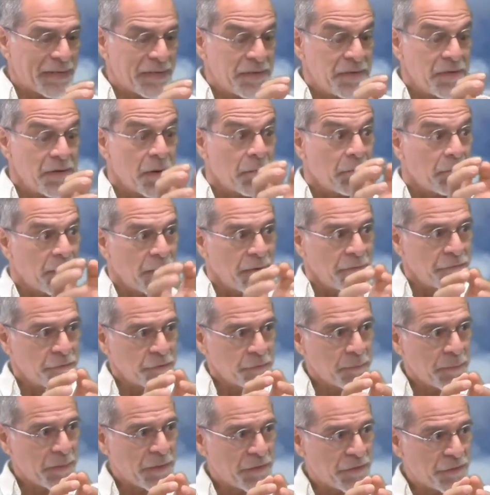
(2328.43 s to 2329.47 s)
number of
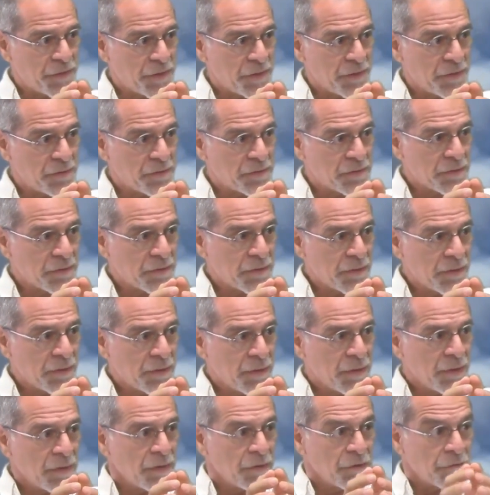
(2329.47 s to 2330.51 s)
species
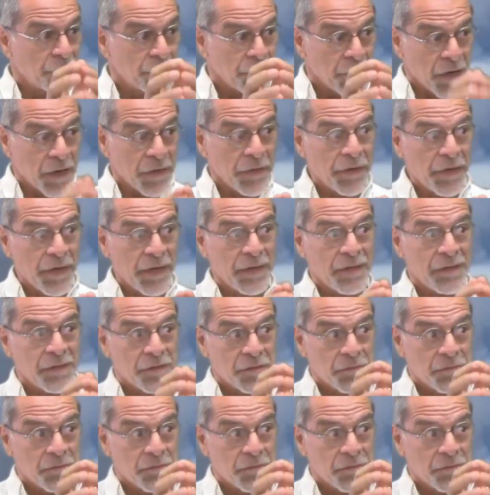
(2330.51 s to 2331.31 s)
rather it